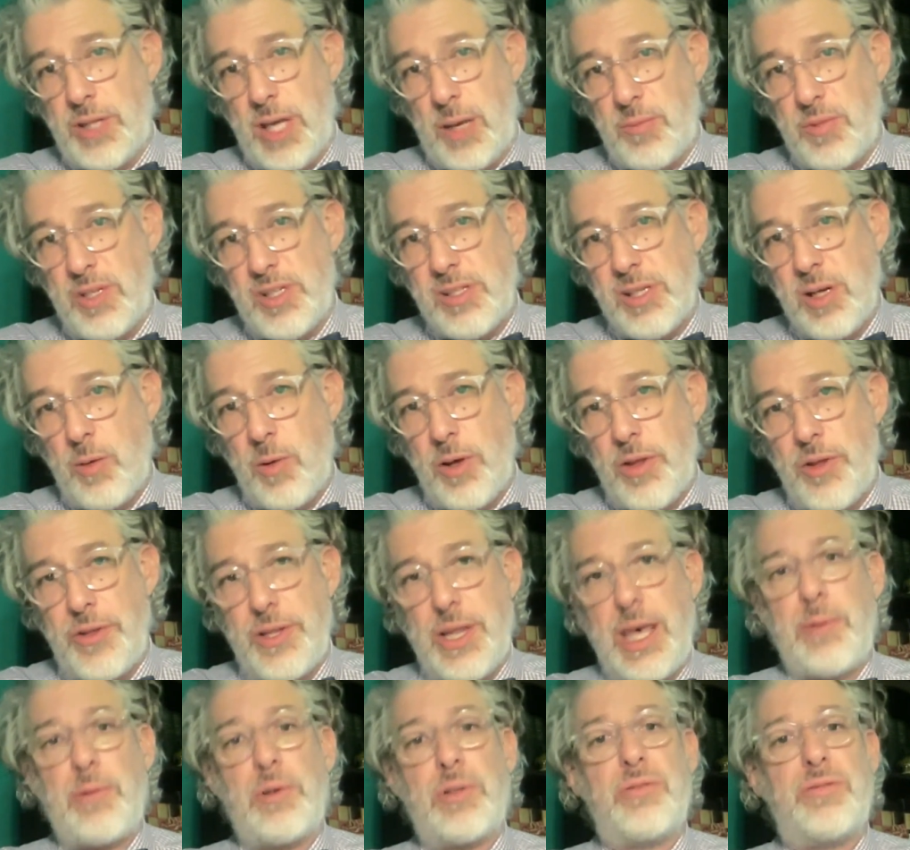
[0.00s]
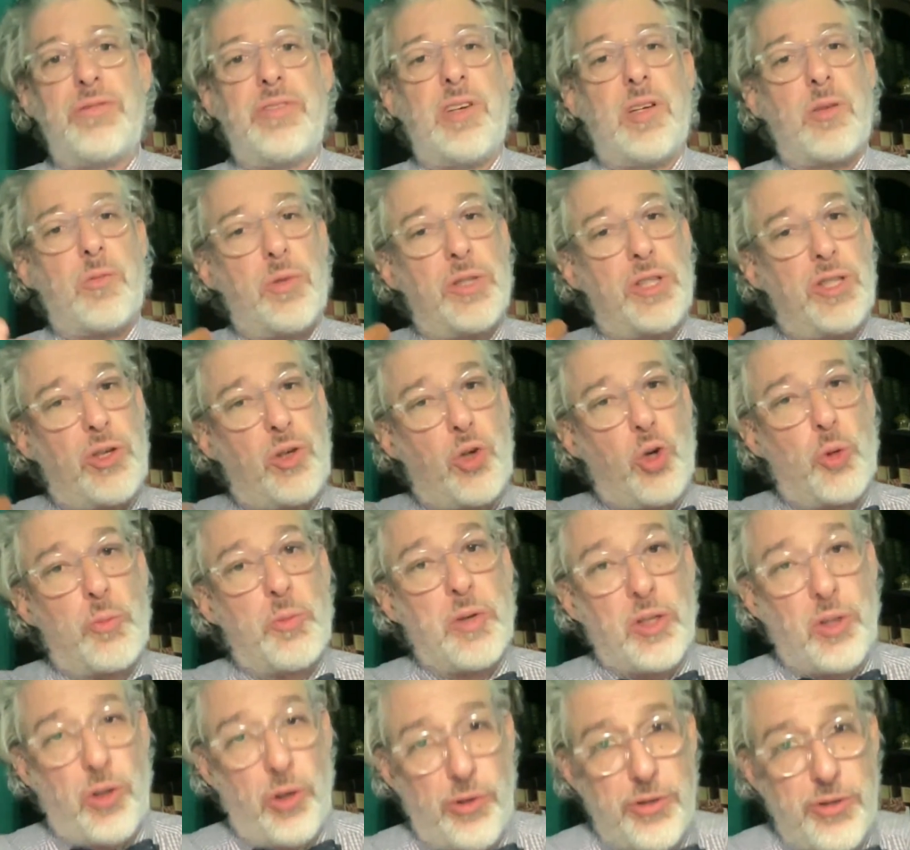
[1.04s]
them to see whether they would fit with the
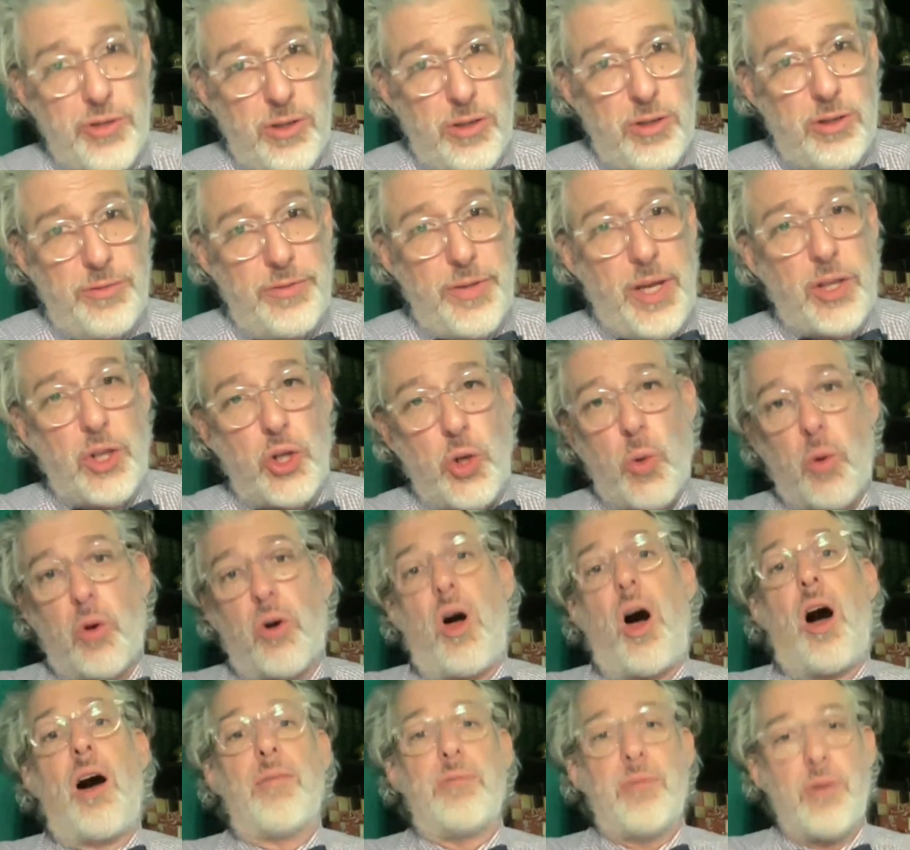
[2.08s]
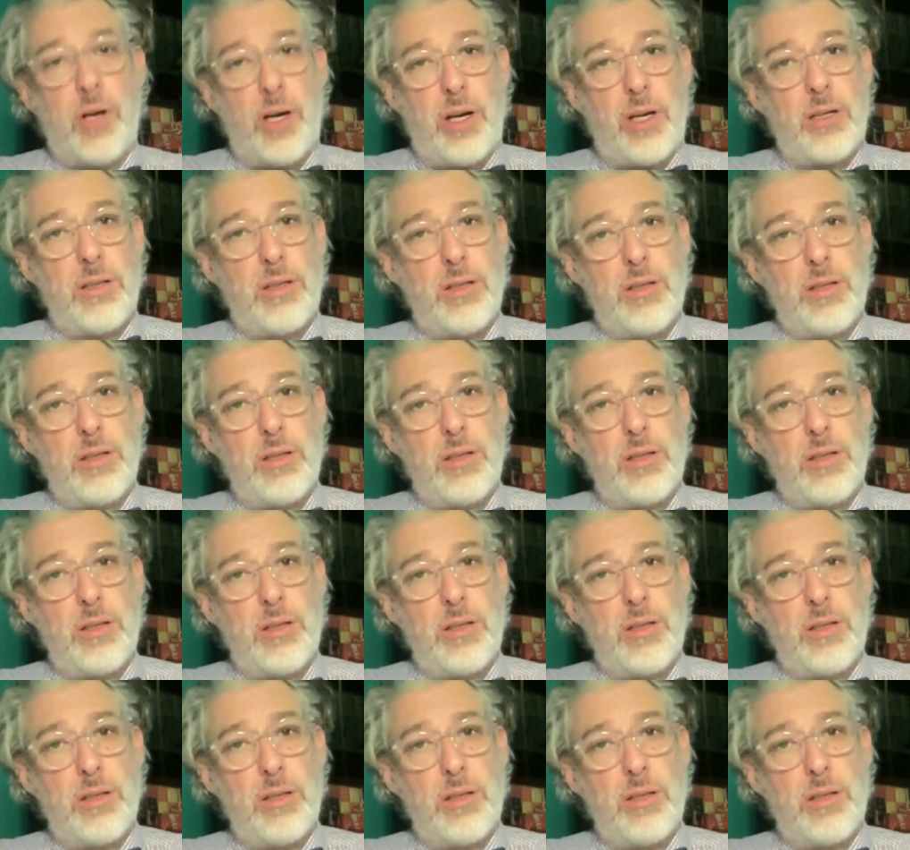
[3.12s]
corporate culture that you are offering.